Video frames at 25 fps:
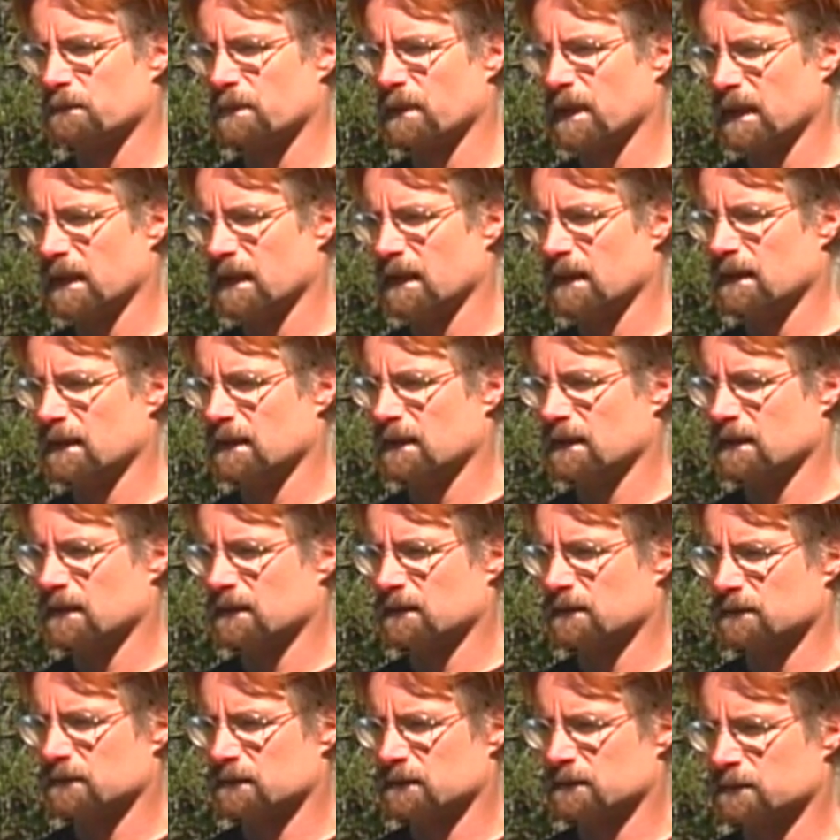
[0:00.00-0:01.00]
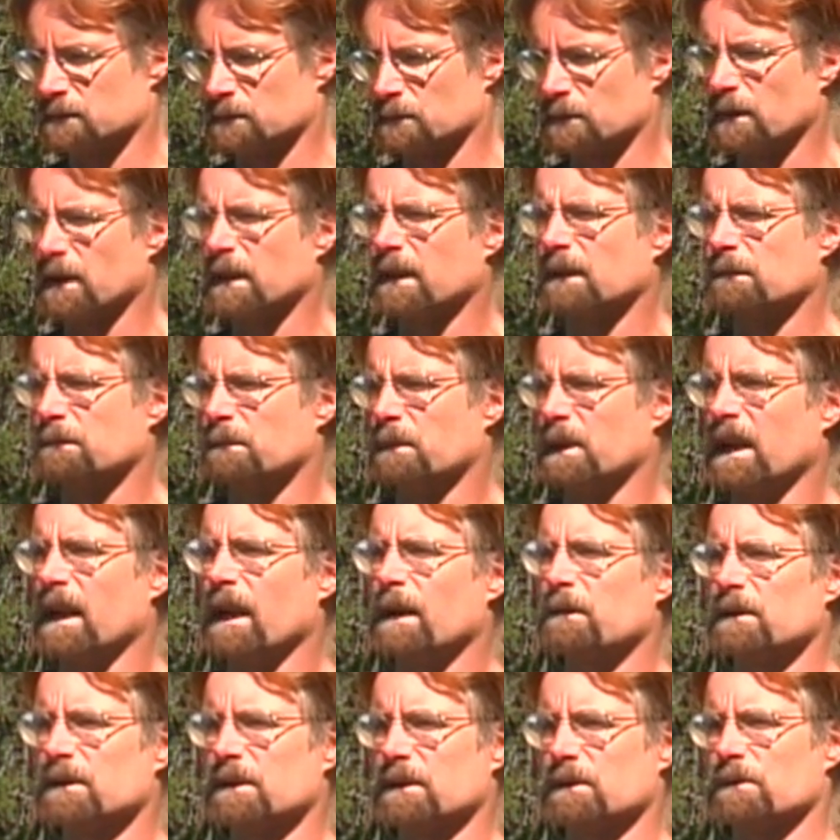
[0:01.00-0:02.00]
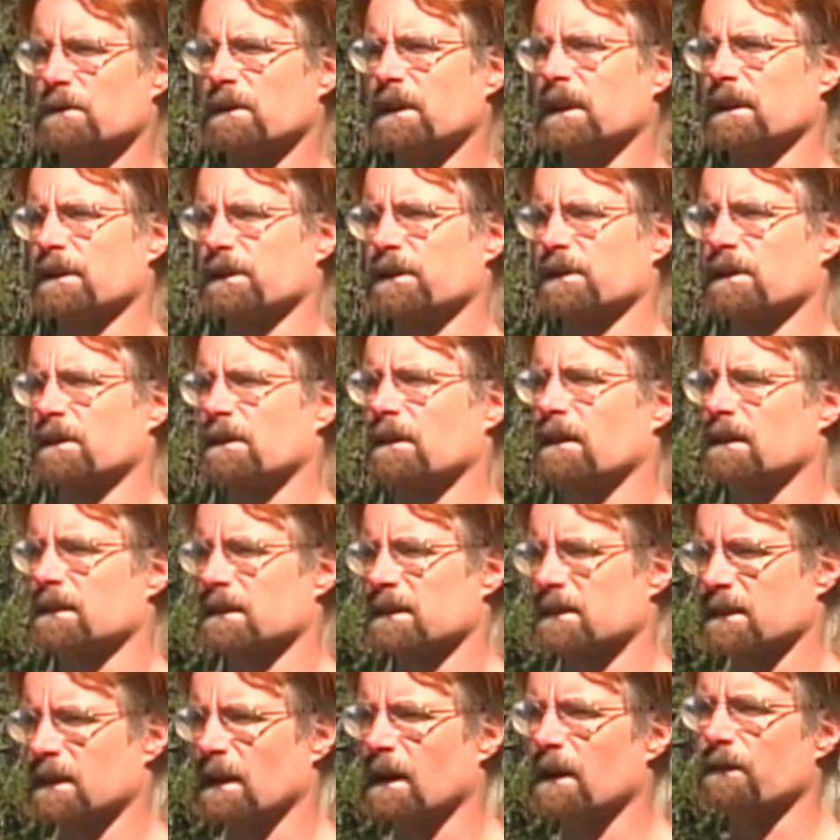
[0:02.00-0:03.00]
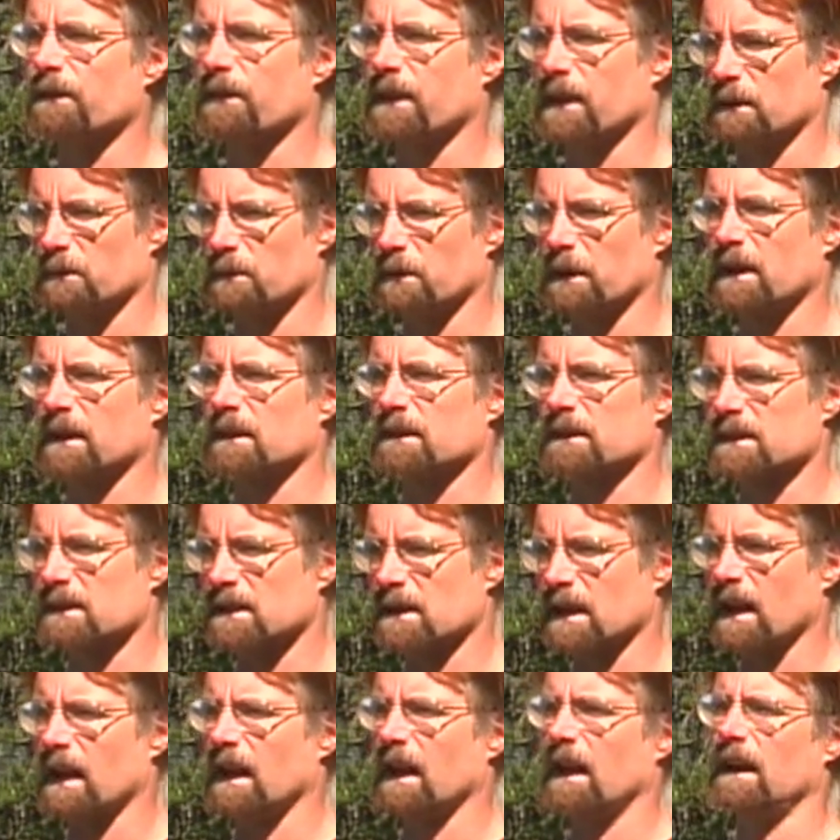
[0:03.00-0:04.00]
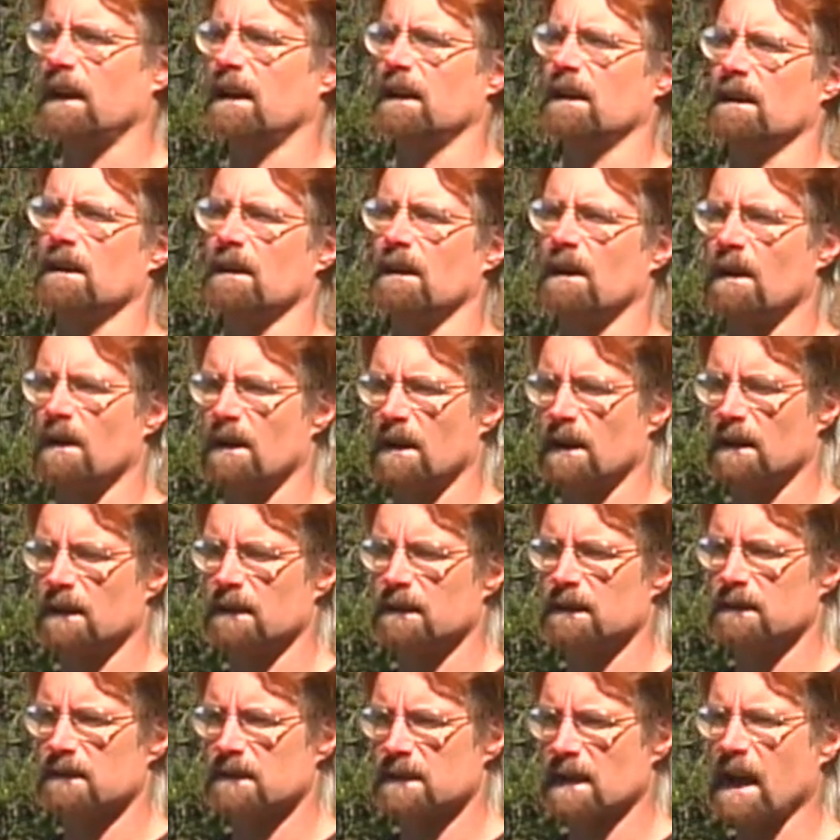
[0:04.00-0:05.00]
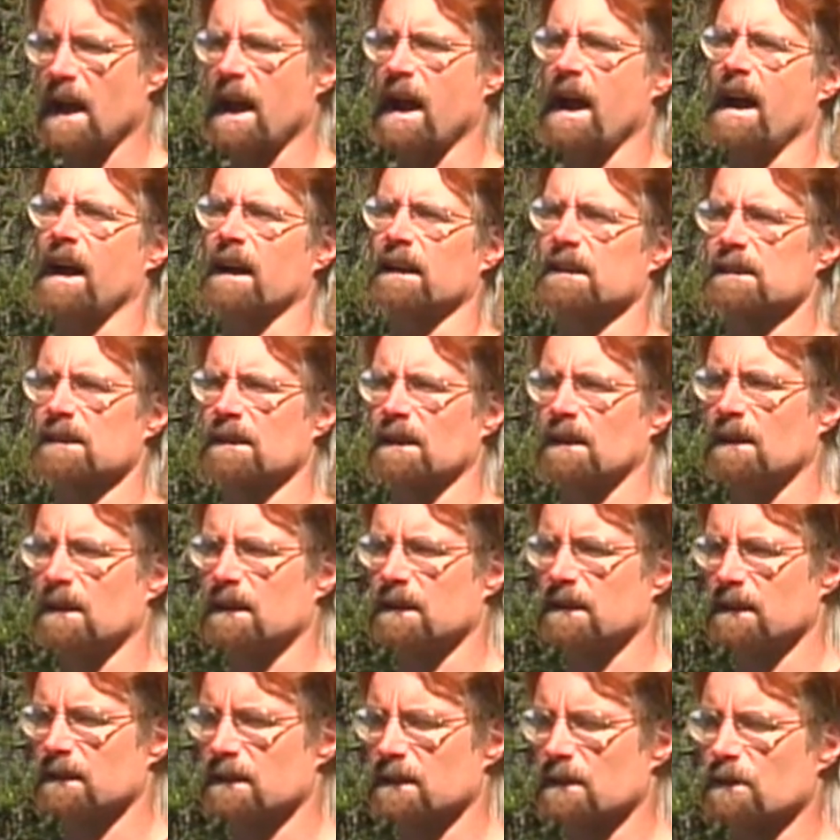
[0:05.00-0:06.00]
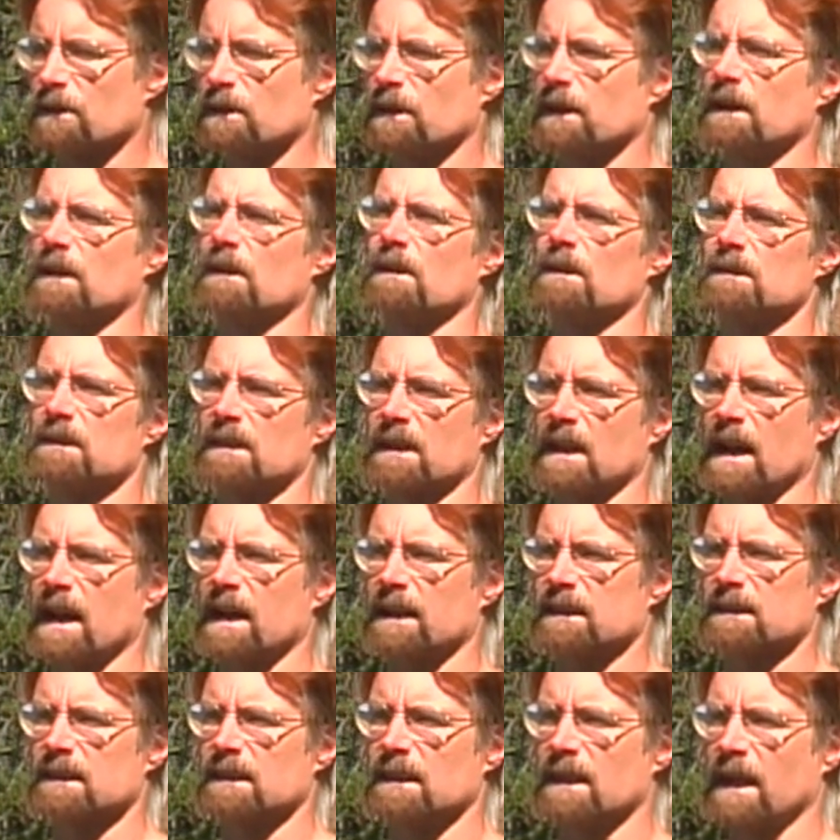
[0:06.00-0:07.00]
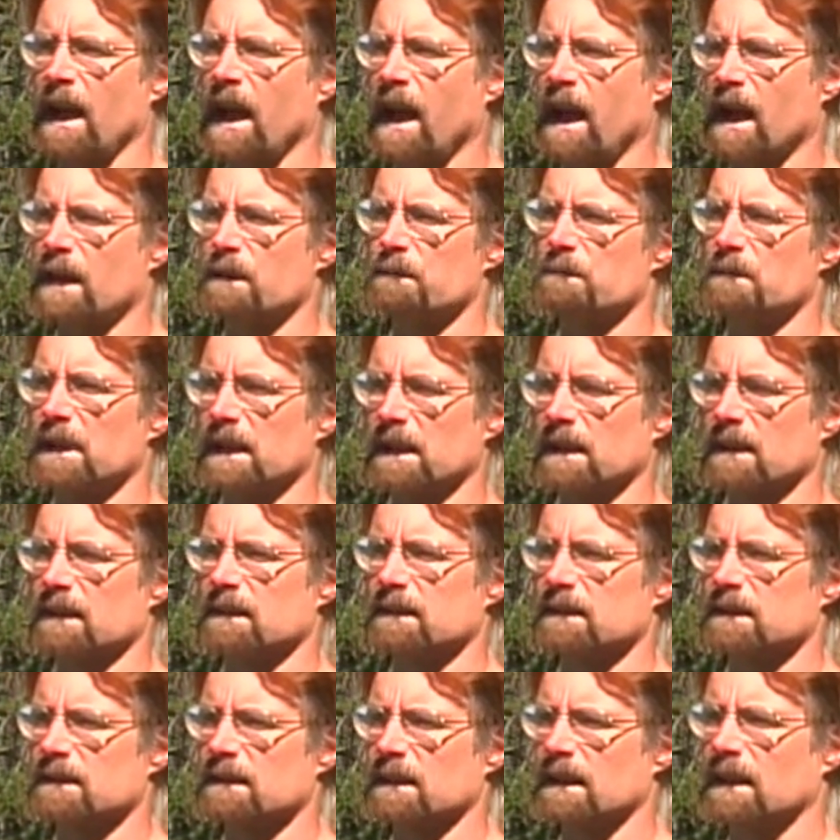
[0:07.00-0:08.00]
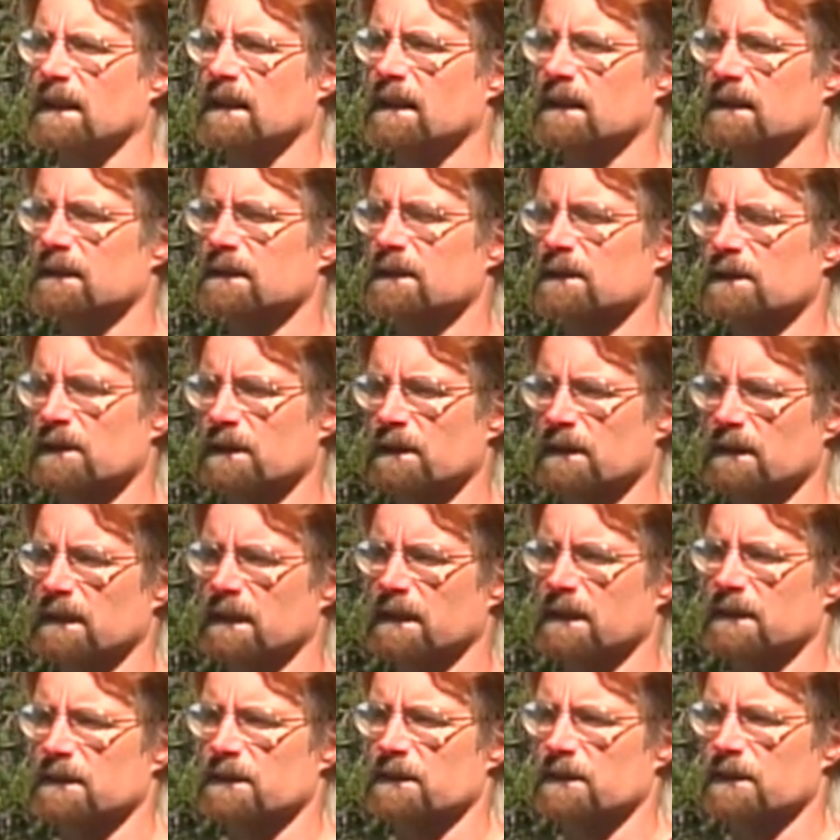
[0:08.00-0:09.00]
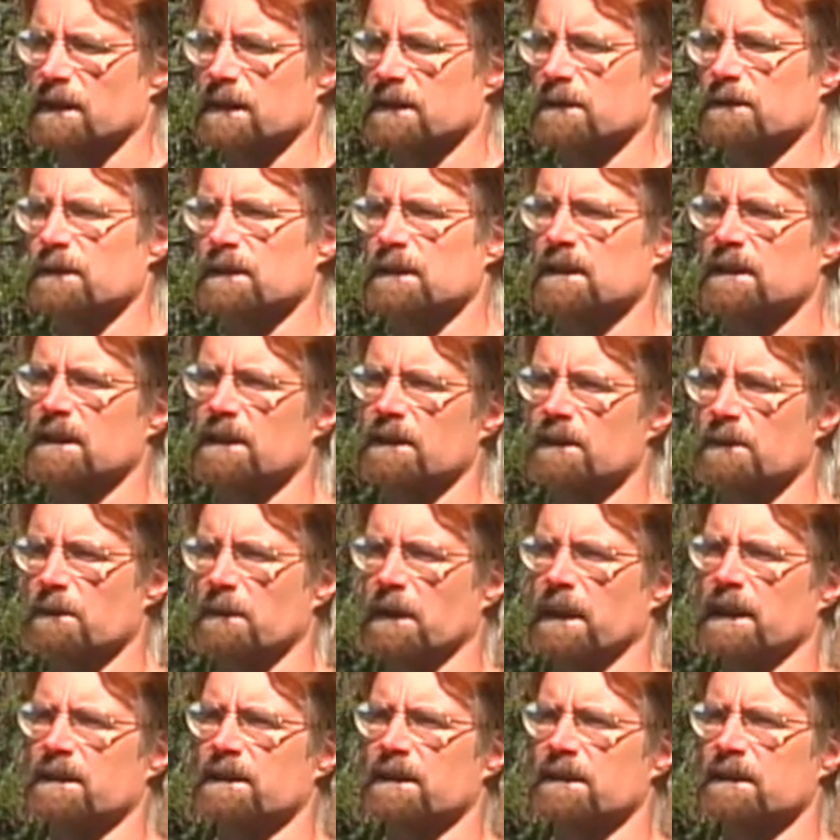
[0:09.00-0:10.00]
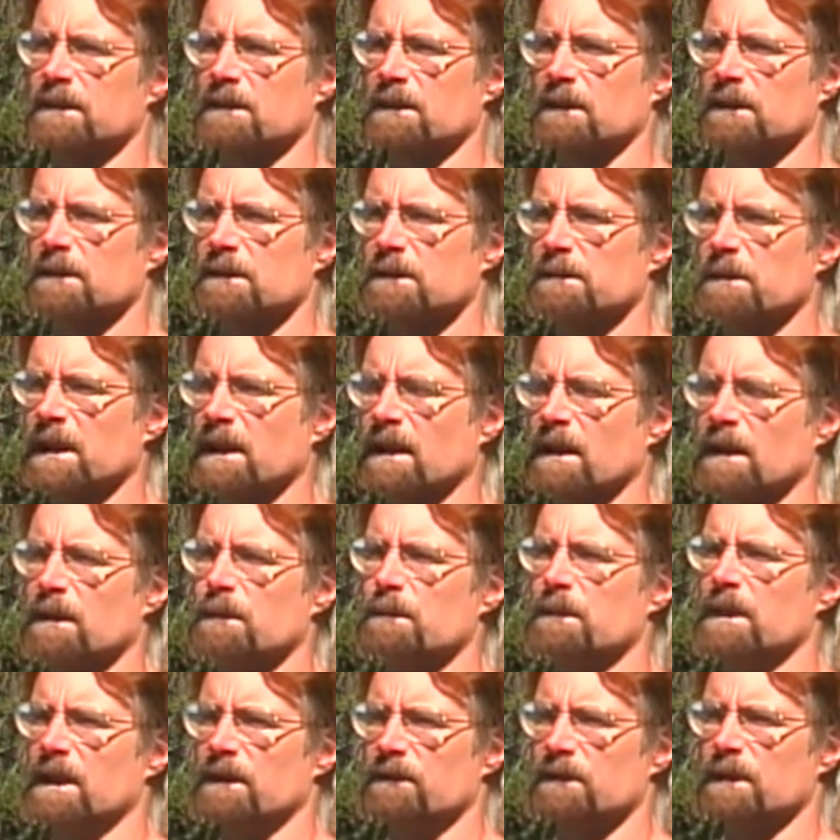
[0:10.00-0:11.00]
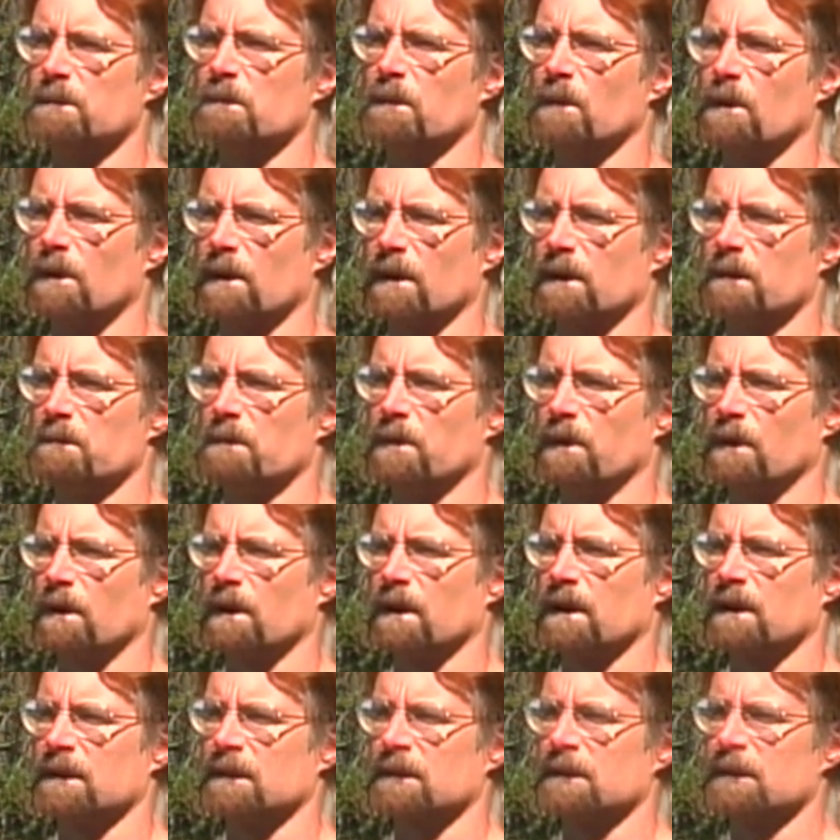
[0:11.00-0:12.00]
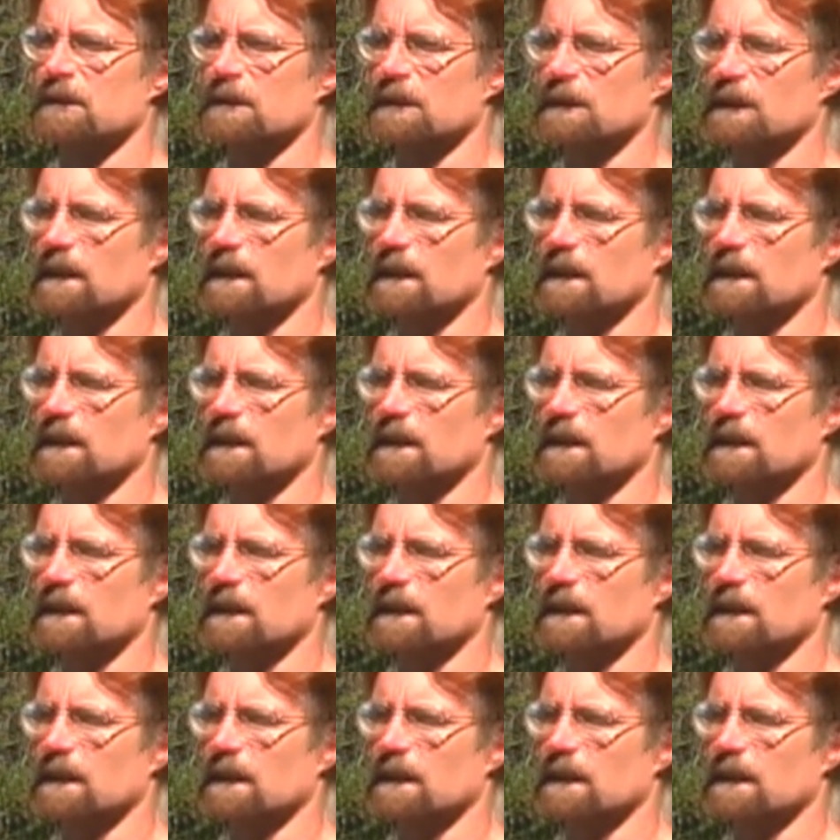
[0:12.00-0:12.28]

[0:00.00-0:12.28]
be re, be able to reassure ourselves that we are staying on task, on the critical task at hand, because uh, certainly in stressful situations those become even more important.